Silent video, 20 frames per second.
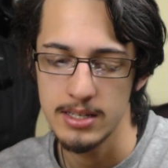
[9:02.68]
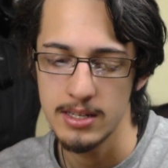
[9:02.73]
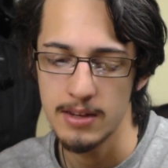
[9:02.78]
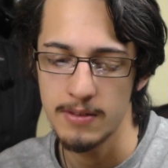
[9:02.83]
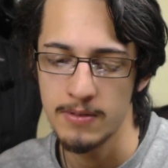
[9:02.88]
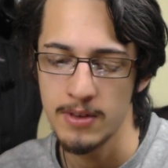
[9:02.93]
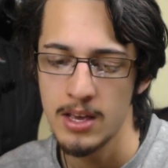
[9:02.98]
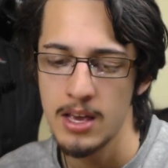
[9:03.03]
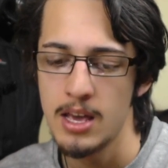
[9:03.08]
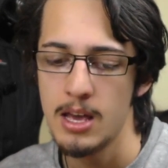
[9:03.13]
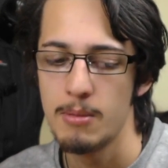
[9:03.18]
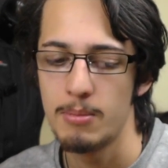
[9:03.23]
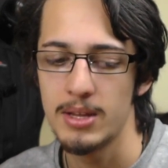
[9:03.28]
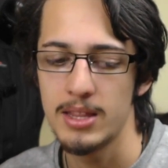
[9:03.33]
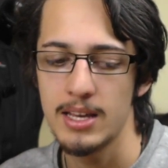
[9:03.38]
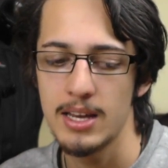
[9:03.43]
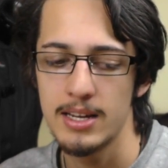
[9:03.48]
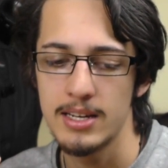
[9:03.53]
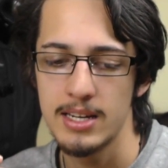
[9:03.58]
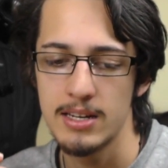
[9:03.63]
stuff, but
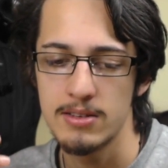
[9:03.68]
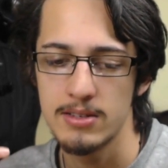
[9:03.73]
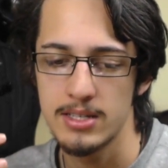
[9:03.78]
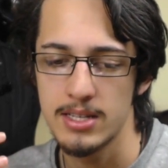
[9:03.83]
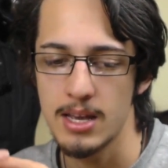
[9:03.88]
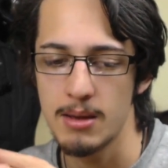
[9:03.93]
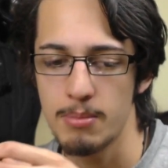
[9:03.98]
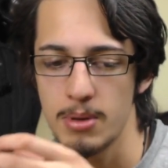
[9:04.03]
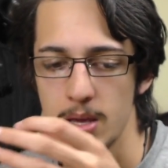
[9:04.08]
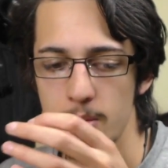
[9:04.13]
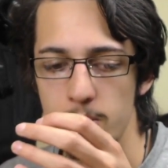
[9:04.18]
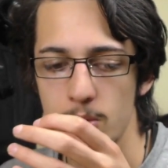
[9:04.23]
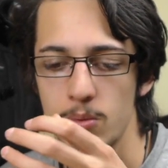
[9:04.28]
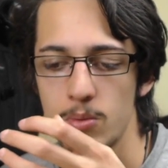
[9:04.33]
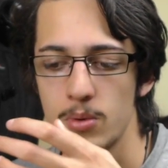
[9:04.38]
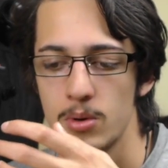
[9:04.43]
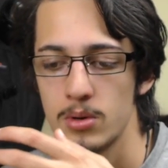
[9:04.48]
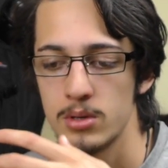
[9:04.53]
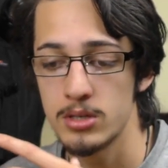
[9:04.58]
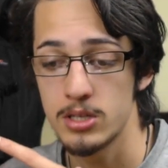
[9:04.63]
the idea is that people
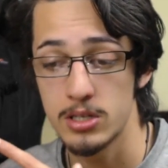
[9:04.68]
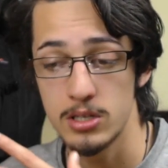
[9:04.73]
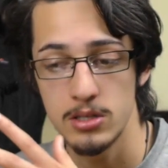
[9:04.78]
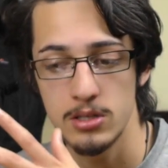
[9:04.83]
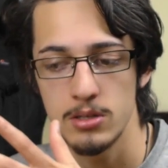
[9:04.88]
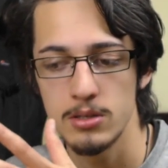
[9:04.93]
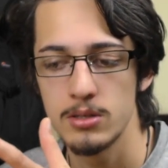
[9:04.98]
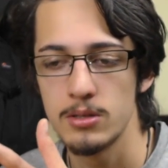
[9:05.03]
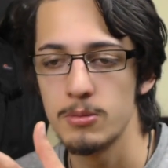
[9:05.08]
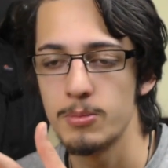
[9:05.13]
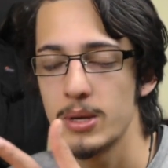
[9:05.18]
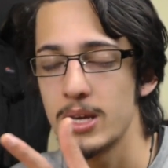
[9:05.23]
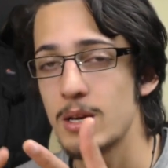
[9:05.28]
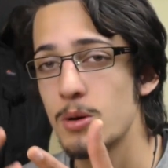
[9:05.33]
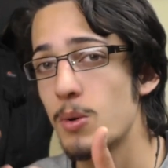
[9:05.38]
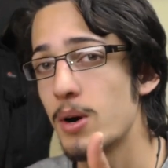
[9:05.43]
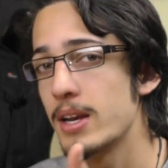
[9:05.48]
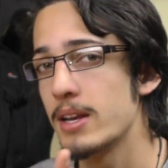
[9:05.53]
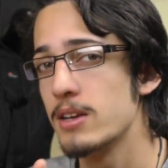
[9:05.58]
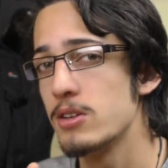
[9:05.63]
will still be
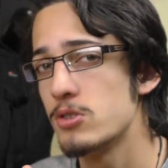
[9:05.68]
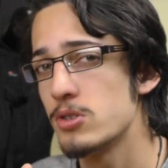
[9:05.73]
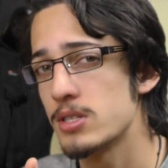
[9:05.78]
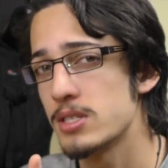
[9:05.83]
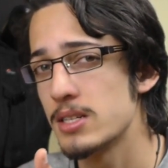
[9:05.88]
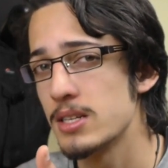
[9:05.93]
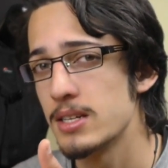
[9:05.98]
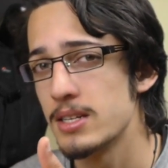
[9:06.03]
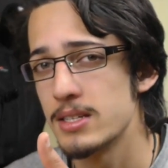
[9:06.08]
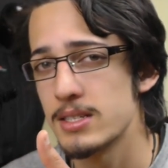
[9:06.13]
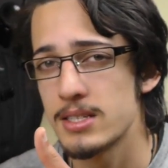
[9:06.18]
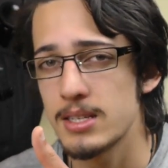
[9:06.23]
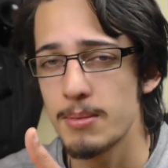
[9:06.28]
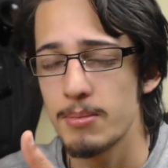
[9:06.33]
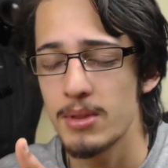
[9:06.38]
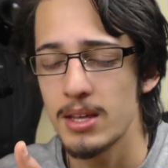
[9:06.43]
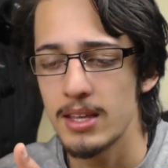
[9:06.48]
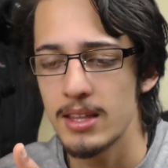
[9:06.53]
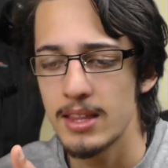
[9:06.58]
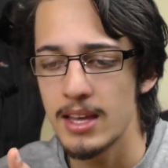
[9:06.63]
quite interested in
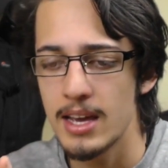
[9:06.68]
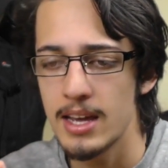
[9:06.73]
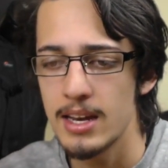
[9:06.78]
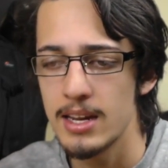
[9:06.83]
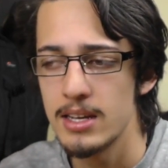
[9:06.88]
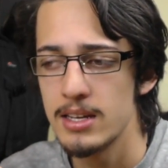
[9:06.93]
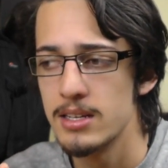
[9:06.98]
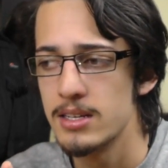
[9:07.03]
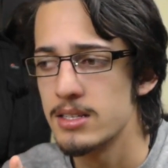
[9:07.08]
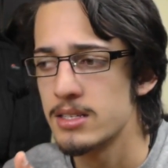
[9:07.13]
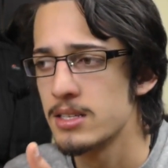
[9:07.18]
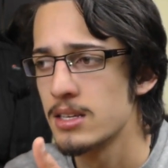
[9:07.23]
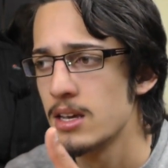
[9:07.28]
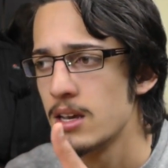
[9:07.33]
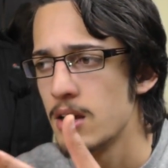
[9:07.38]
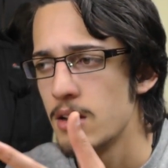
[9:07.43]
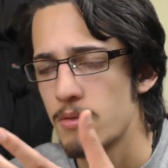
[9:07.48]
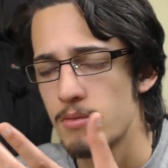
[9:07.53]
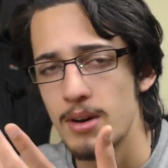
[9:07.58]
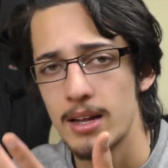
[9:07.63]
something that is
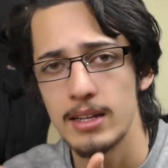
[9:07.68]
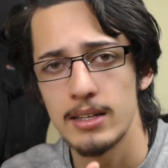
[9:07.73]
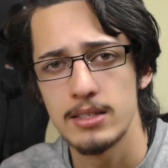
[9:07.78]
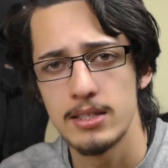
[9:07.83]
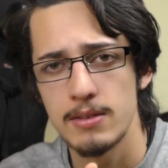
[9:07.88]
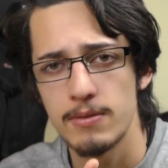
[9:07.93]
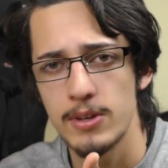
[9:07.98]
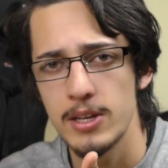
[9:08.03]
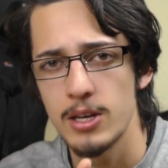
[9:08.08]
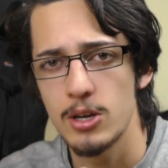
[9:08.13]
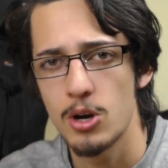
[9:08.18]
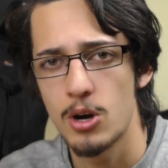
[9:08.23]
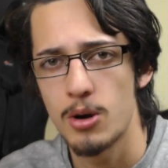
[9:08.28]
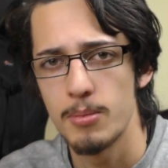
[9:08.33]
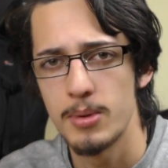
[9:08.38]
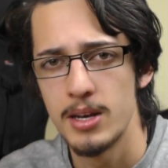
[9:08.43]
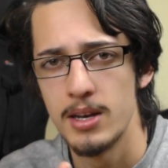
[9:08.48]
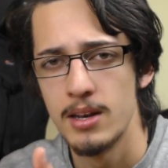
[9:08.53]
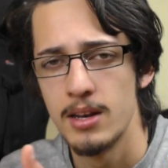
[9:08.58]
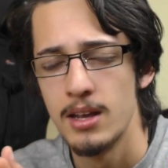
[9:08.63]
relatively
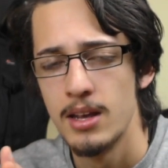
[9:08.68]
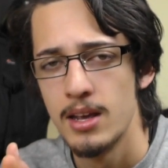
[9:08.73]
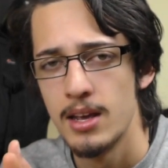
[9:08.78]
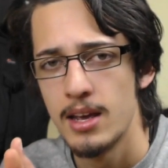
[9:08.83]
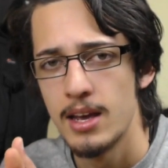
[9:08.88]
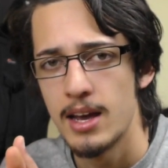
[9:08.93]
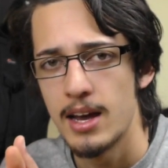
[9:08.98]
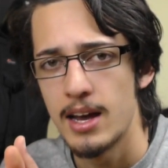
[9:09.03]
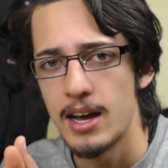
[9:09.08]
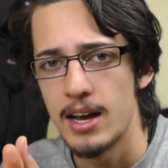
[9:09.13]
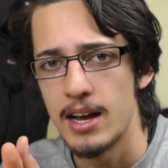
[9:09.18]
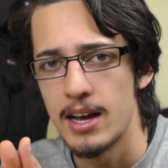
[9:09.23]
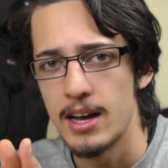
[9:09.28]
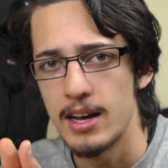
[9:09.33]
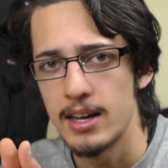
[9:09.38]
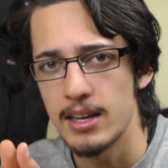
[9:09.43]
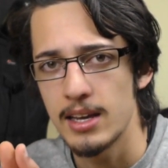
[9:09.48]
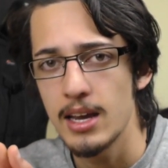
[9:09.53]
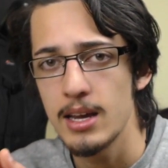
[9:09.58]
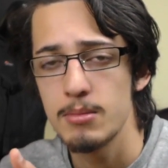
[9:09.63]
common
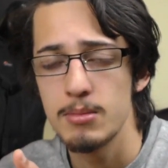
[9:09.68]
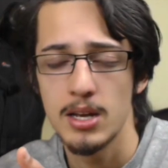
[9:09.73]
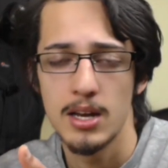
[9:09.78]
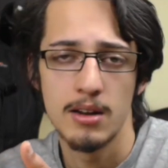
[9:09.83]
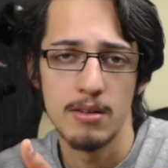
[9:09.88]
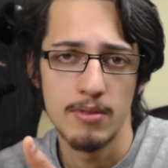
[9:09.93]
game